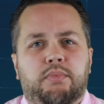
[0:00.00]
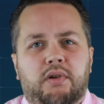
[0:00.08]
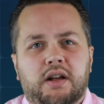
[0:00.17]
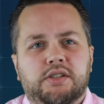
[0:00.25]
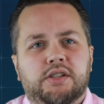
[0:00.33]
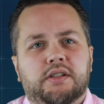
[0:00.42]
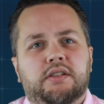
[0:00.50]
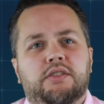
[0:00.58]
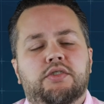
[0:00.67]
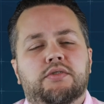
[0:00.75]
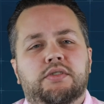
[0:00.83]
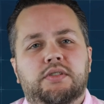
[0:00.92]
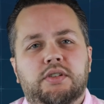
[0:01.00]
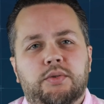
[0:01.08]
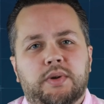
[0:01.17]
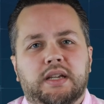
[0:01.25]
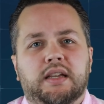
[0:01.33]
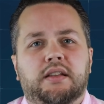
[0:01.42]
project, you're
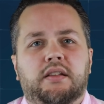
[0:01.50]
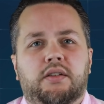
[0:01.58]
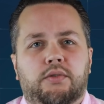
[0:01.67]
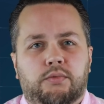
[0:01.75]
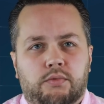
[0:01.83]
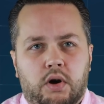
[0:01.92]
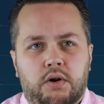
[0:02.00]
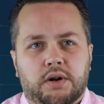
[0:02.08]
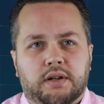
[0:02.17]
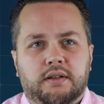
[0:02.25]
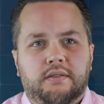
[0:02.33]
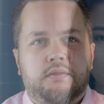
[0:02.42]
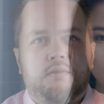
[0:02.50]
doing it wrong.